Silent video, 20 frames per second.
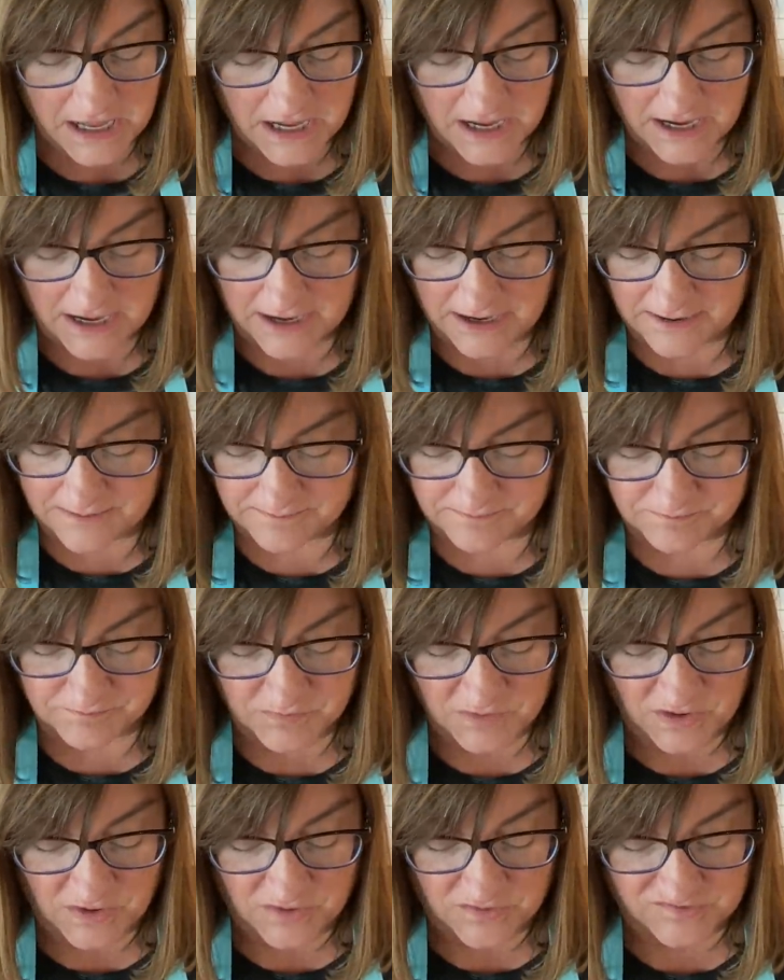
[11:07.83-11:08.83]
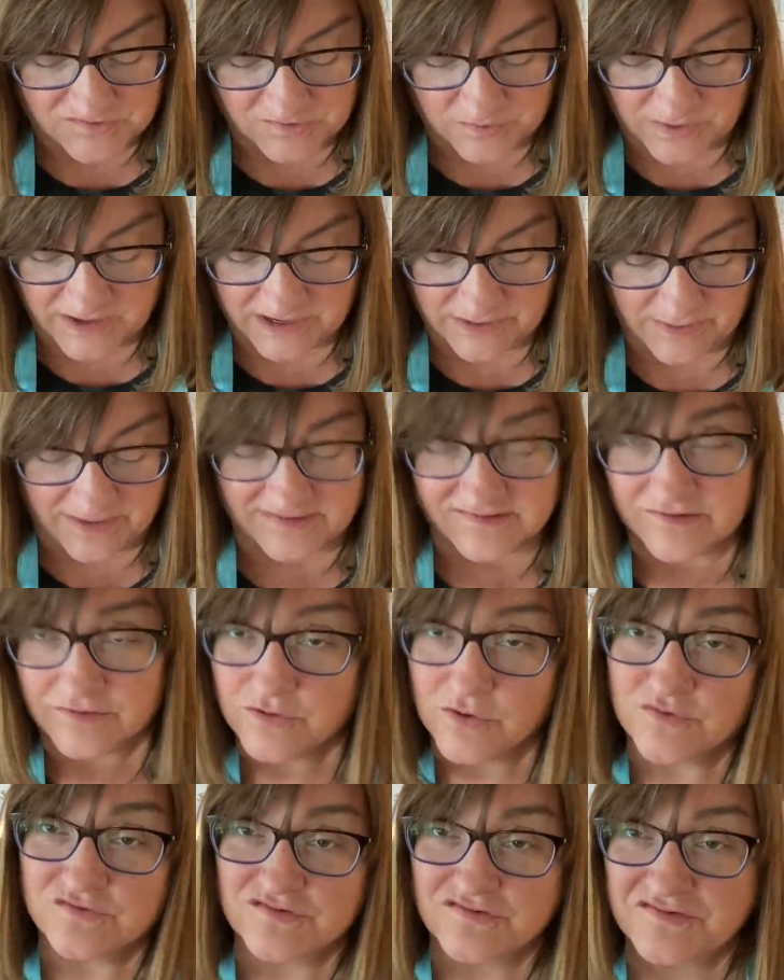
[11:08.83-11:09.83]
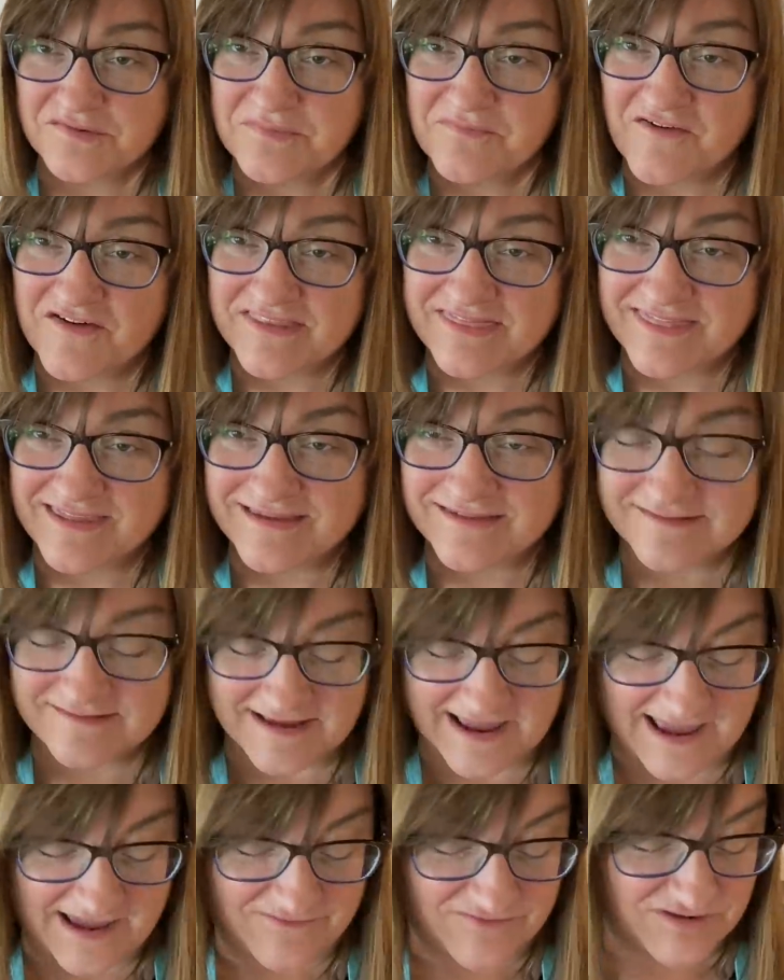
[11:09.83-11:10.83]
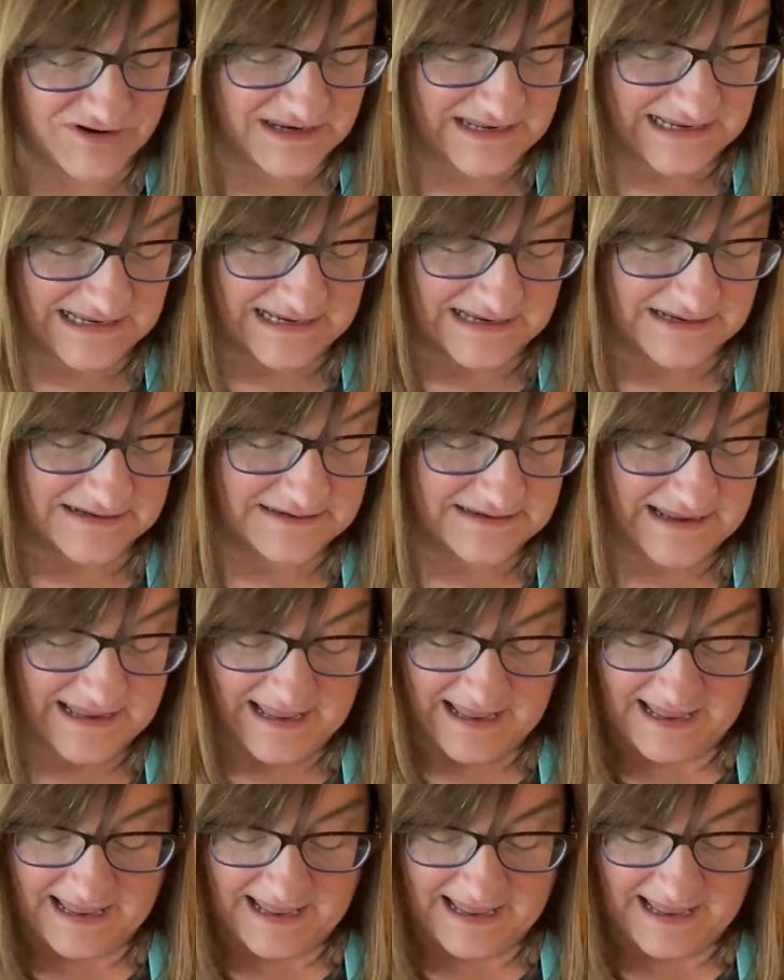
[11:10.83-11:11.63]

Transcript: Um, so anyway, so those are some fun things to have on hand.